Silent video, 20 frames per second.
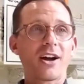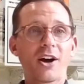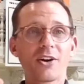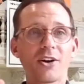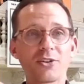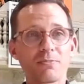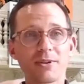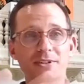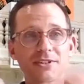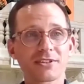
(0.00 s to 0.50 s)

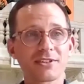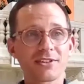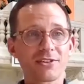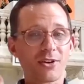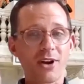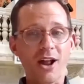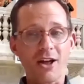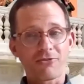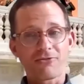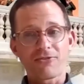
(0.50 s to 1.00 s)
other businesses that
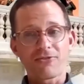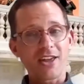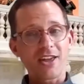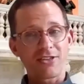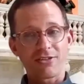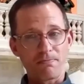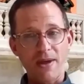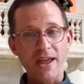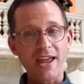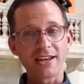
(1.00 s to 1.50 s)
are not
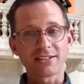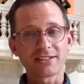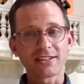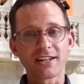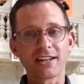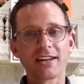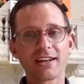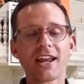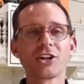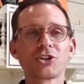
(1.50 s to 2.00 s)
faith-based
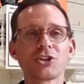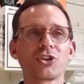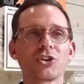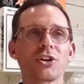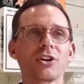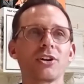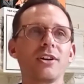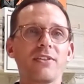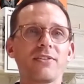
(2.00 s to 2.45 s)
in nature